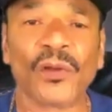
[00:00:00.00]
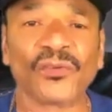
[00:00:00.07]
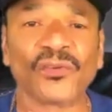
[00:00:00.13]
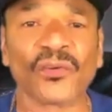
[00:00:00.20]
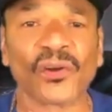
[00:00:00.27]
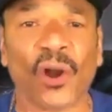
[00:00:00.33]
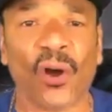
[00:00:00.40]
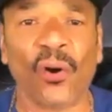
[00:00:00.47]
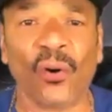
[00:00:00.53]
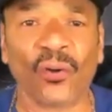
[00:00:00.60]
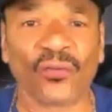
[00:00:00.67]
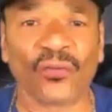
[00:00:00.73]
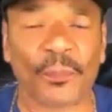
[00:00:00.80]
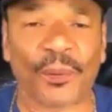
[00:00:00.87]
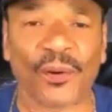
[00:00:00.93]
When you're an
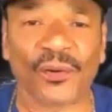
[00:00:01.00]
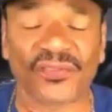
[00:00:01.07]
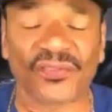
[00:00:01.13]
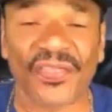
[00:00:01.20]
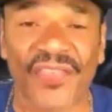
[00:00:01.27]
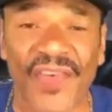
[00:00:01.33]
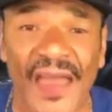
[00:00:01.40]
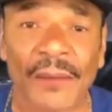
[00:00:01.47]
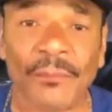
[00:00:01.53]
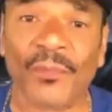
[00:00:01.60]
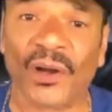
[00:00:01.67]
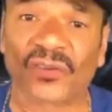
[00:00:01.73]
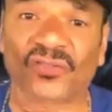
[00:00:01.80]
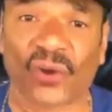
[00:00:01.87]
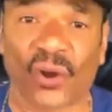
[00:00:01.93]
older person,
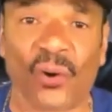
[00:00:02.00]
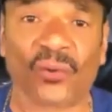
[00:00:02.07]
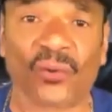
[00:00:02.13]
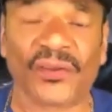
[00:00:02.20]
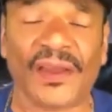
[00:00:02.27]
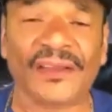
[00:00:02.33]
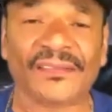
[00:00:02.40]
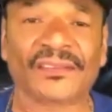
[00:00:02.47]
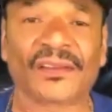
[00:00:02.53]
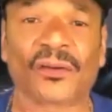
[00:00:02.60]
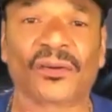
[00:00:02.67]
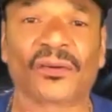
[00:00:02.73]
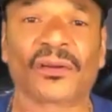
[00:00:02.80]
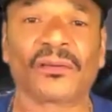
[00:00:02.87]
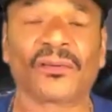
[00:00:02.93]
that much older,
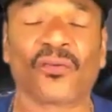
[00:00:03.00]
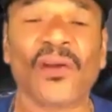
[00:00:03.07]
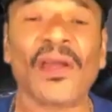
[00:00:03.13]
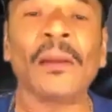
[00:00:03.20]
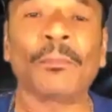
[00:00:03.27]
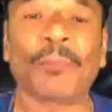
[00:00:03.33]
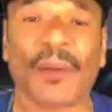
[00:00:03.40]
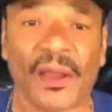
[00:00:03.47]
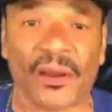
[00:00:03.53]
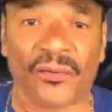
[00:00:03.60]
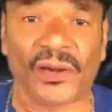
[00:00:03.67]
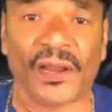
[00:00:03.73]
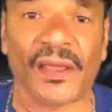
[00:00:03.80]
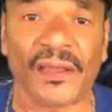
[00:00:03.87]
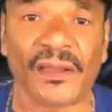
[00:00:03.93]
that's
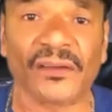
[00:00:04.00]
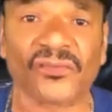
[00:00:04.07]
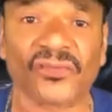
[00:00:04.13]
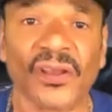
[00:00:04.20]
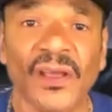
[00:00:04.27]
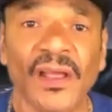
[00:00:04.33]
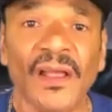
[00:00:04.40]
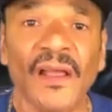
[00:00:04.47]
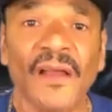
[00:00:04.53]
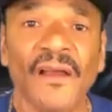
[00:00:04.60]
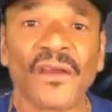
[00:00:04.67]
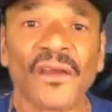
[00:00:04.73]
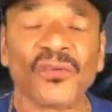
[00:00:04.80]
grandparent age,